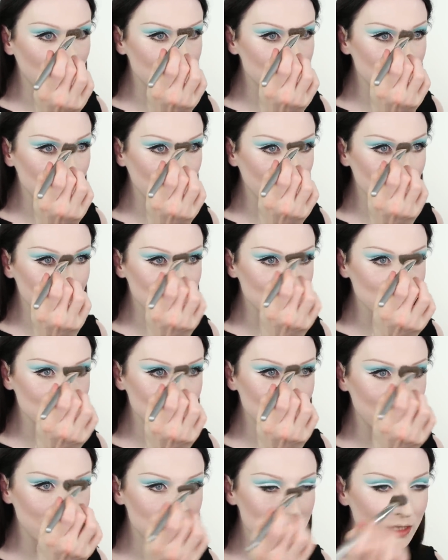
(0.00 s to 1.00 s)
as I have a
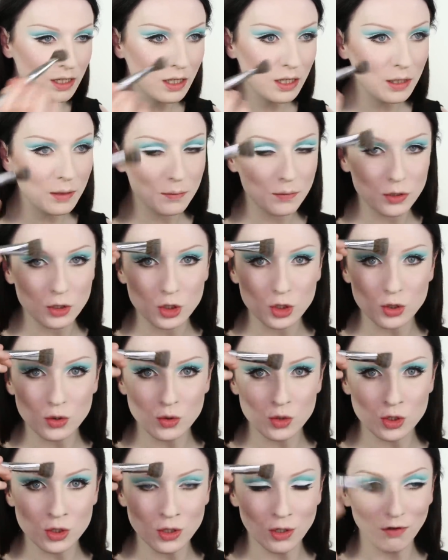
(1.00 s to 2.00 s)
slight
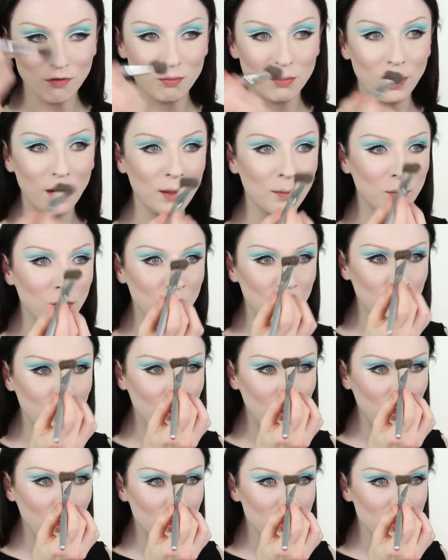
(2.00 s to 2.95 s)
protrusion of brow bone.